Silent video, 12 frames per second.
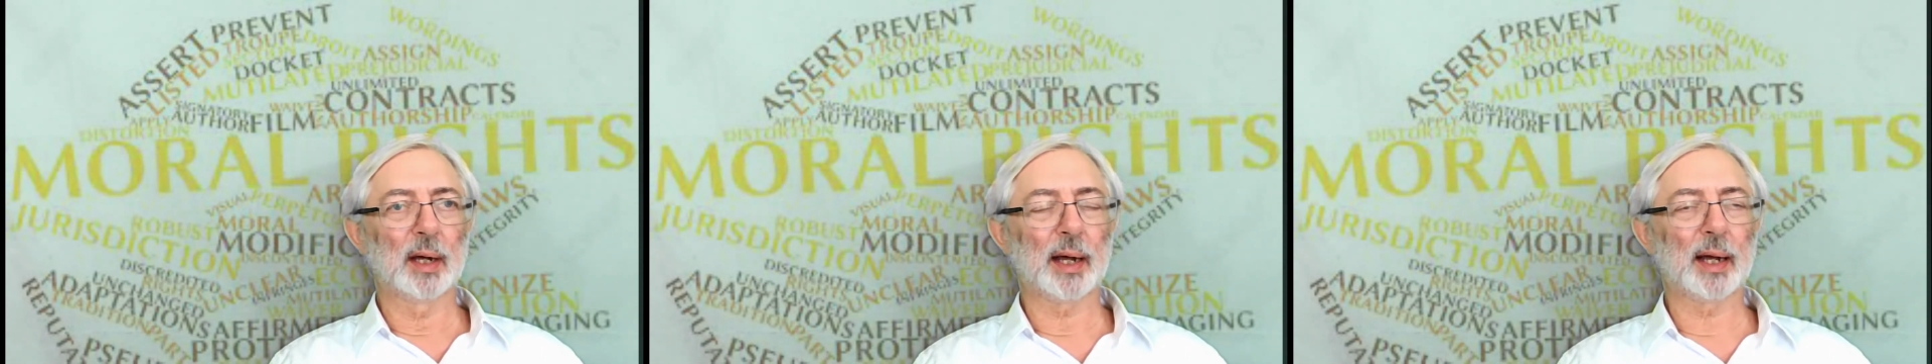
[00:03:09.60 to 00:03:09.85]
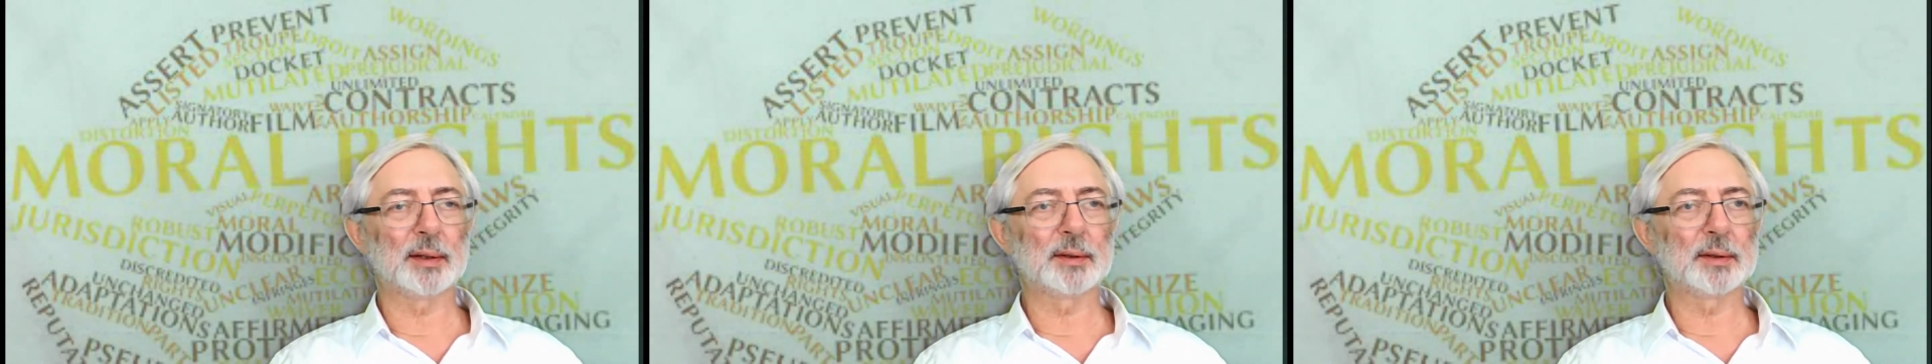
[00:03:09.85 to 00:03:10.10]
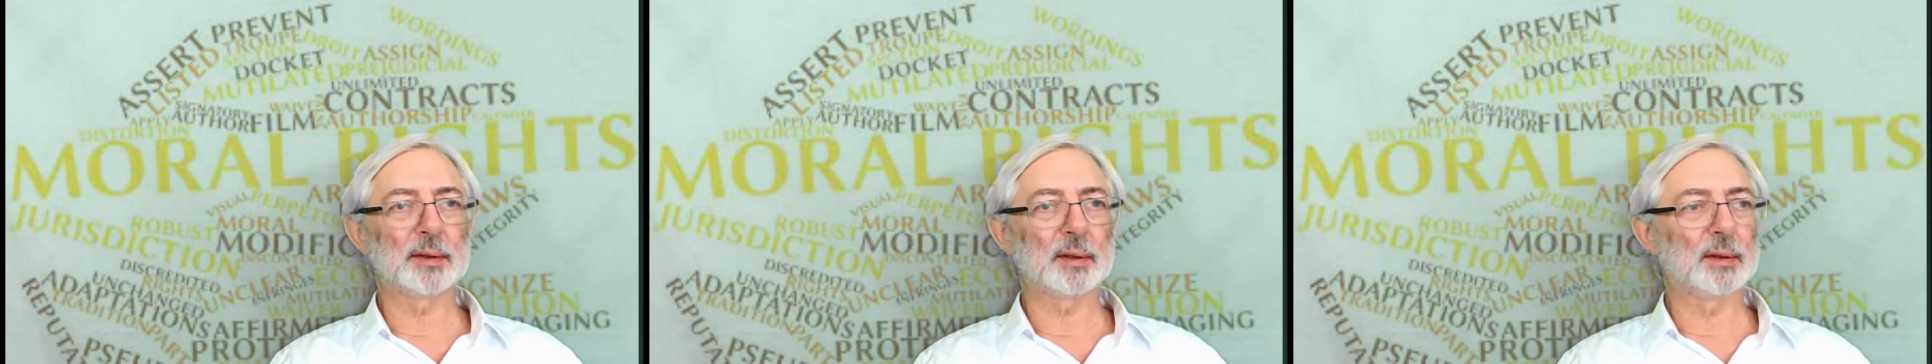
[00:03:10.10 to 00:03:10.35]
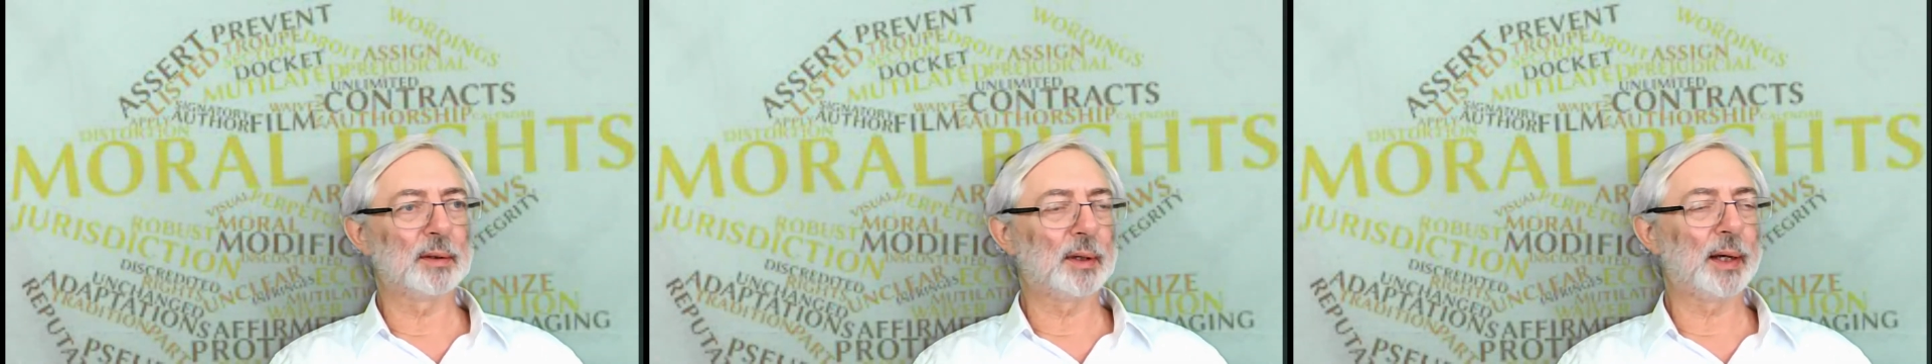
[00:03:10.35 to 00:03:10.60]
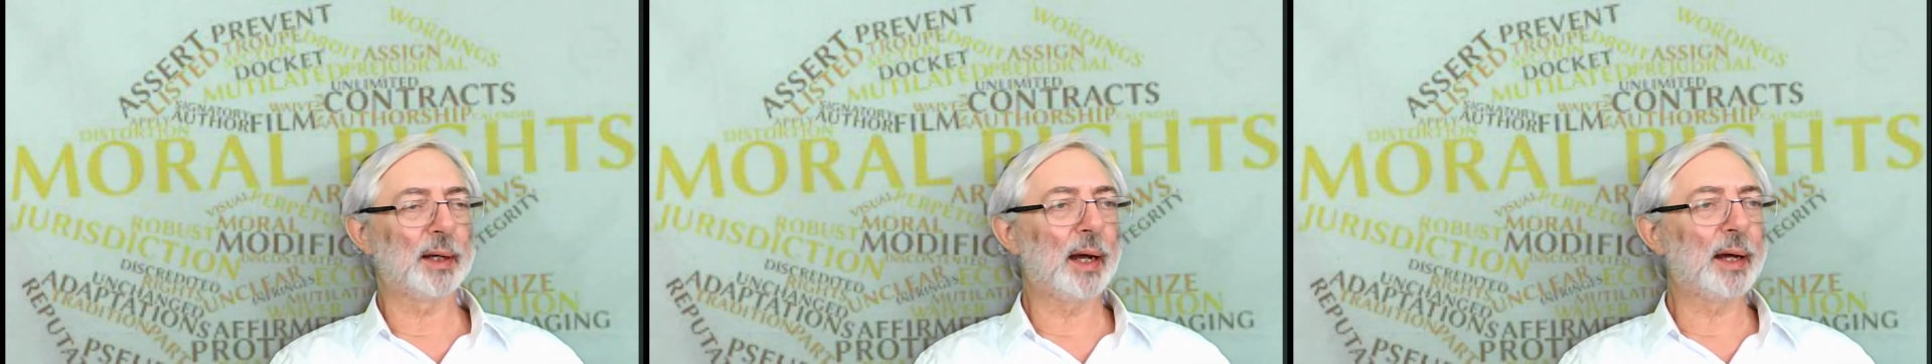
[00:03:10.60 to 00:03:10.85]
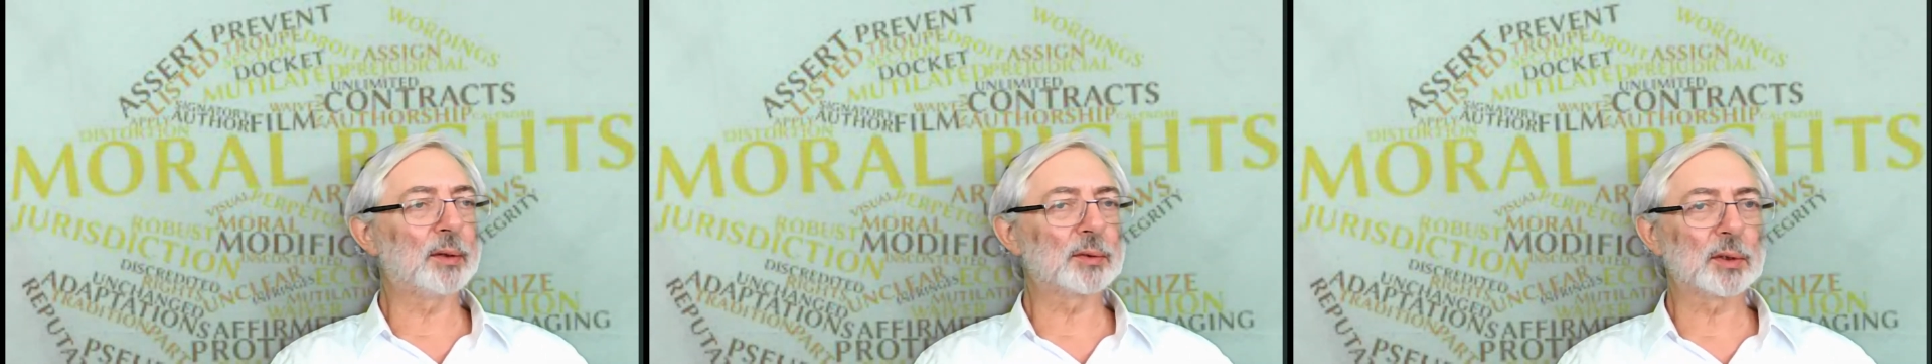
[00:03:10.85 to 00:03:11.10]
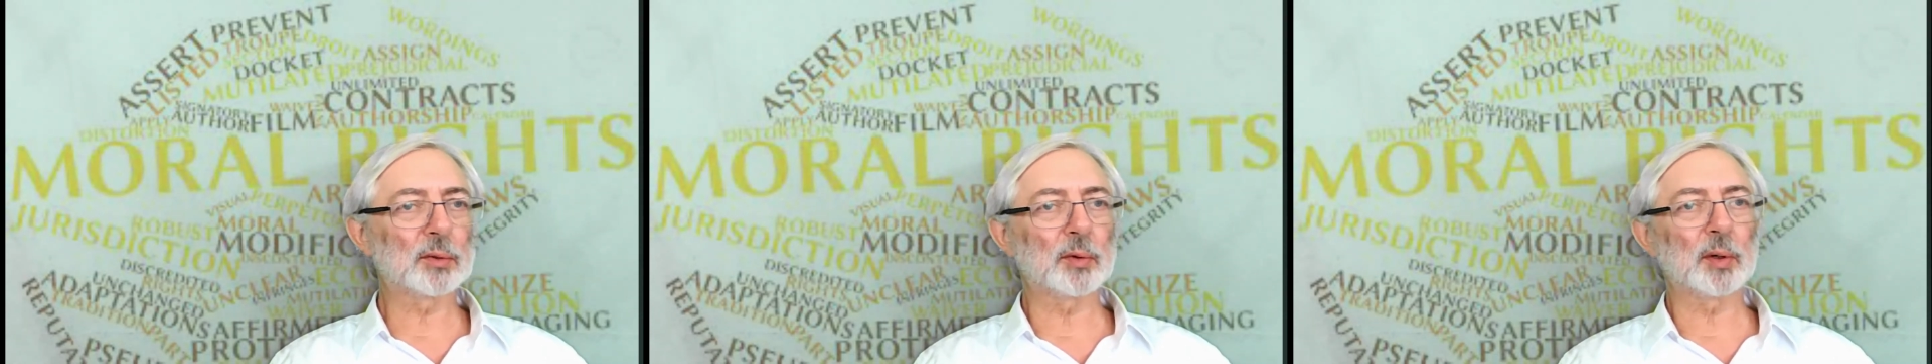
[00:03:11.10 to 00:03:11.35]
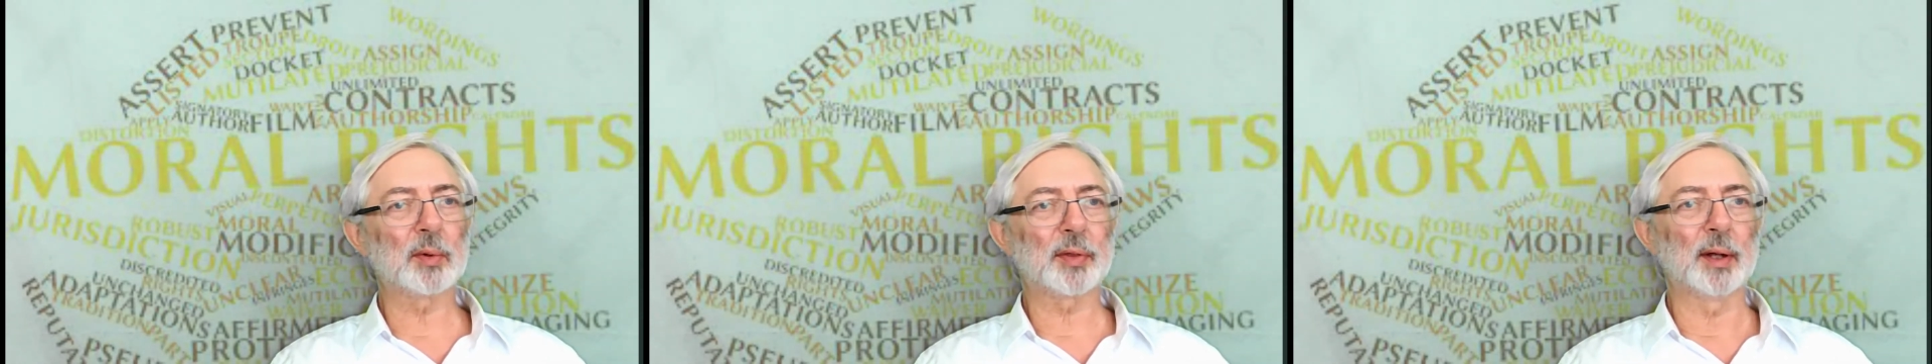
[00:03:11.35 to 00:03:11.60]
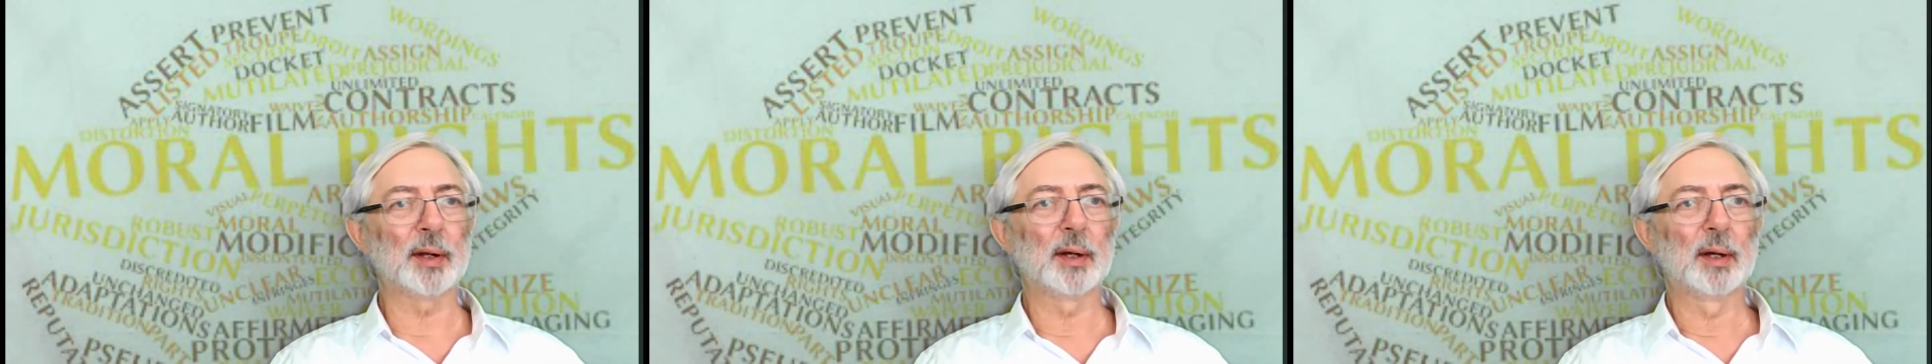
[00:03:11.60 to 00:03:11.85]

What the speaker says: and and I don't agree with it.